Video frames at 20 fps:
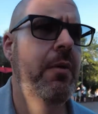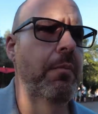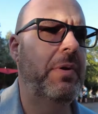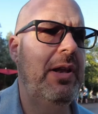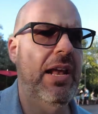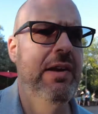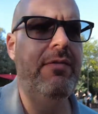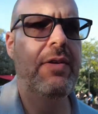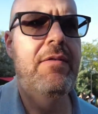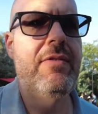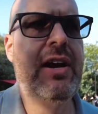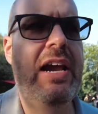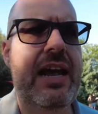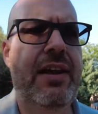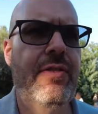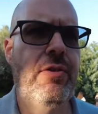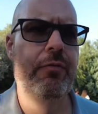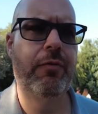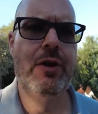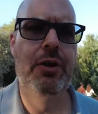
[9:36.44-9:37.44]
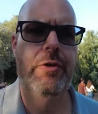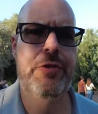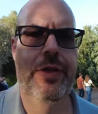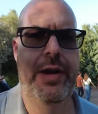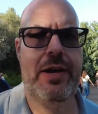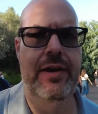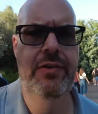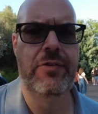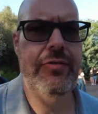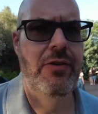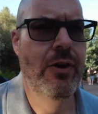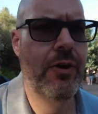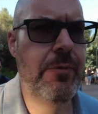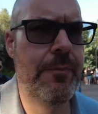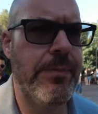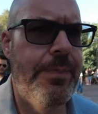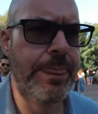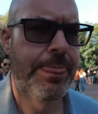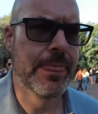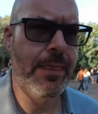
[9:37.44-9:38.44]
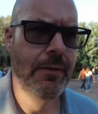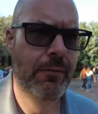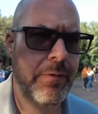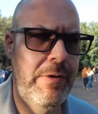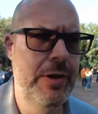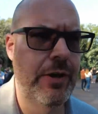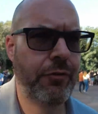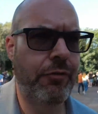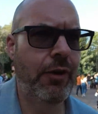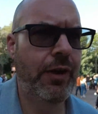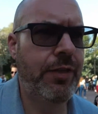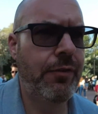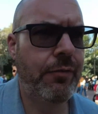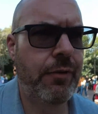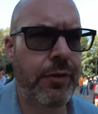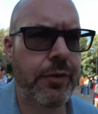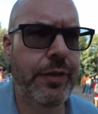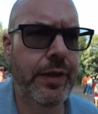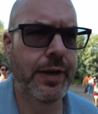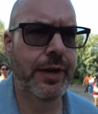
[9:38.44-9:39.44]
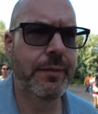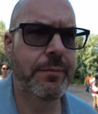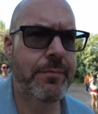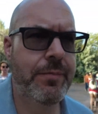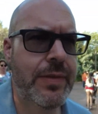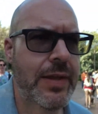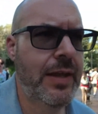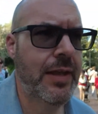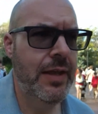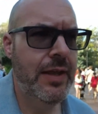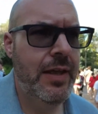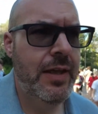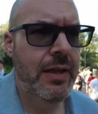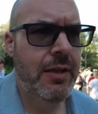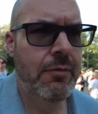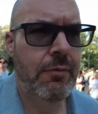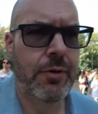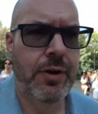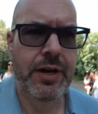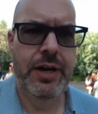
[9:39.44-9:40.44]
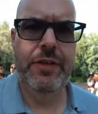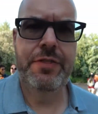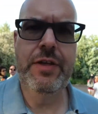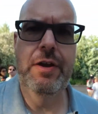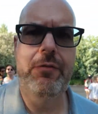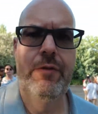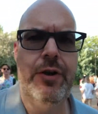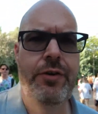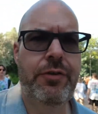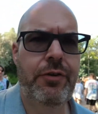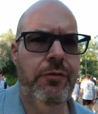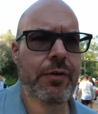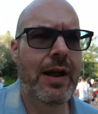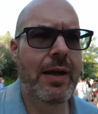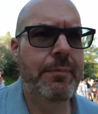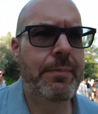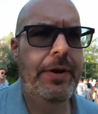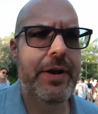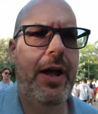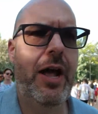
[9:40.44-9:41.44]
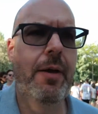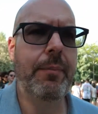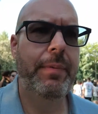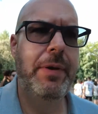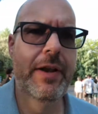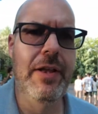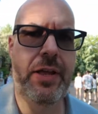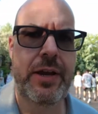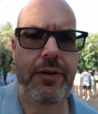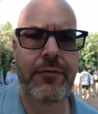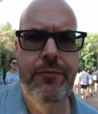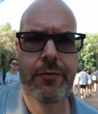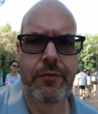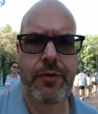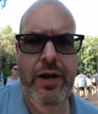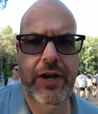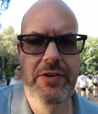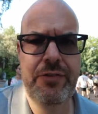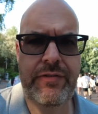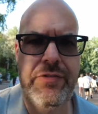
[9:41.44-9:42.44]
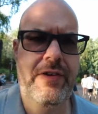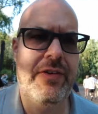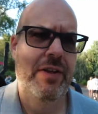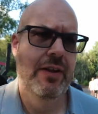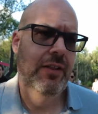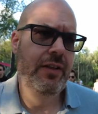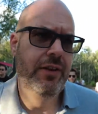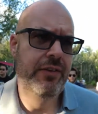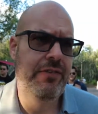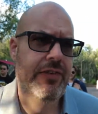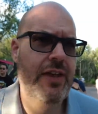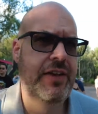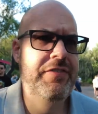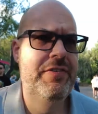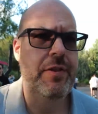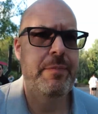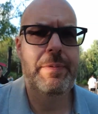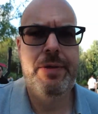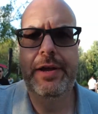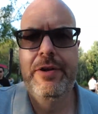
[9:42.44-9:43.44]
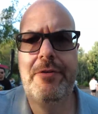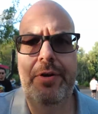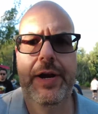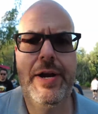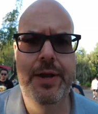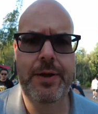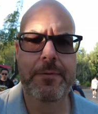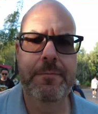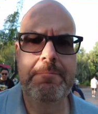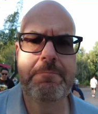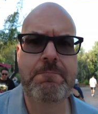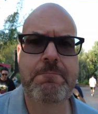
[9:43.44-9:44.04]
But I've never had the real thing, so we're gonna try the real thing. We're gonna get that Ronto Wrap and hop in line for Rise. At least that's the plan right now.